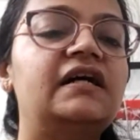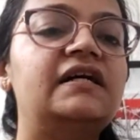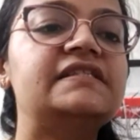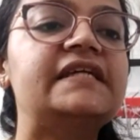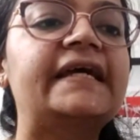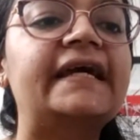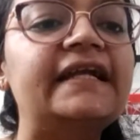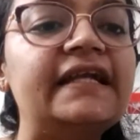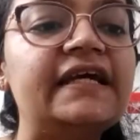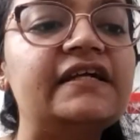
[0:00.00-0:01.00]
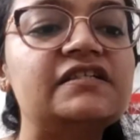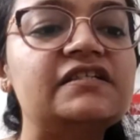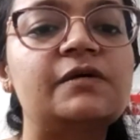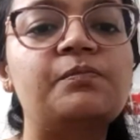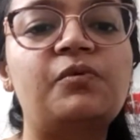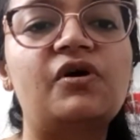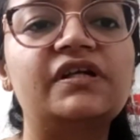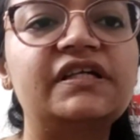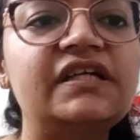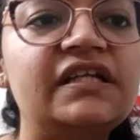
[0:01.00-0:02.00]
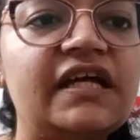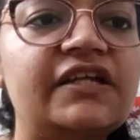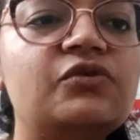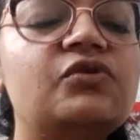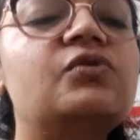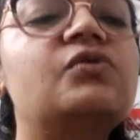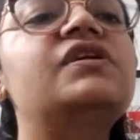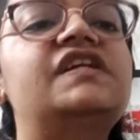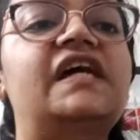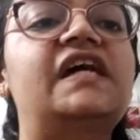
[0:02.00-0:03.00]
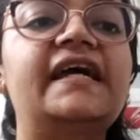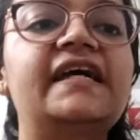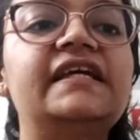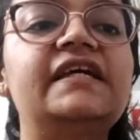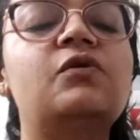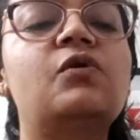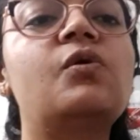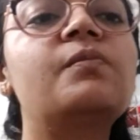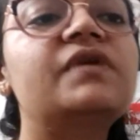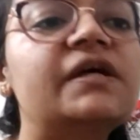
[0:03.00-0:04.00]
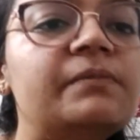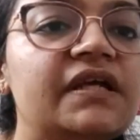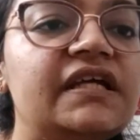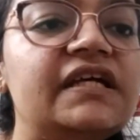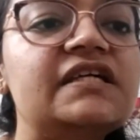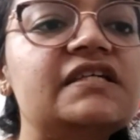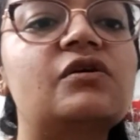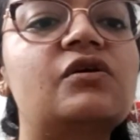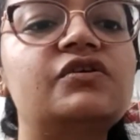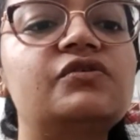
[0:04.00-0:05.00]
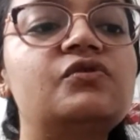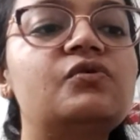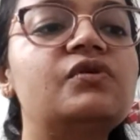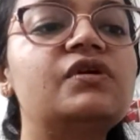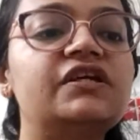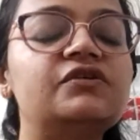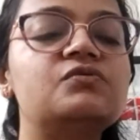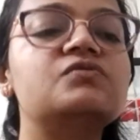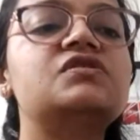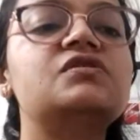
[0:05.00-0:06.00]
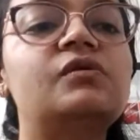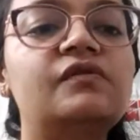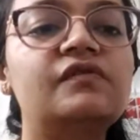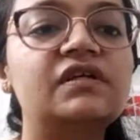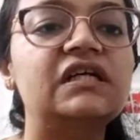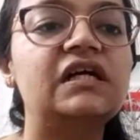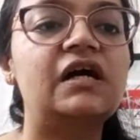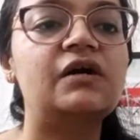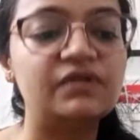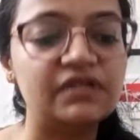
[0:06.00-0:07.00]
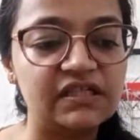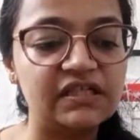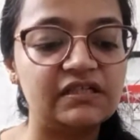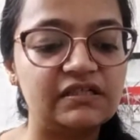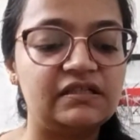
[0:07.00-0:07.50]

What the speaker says: Secondly, it is important that you don't try any home remedies or you don't use the over-the-counter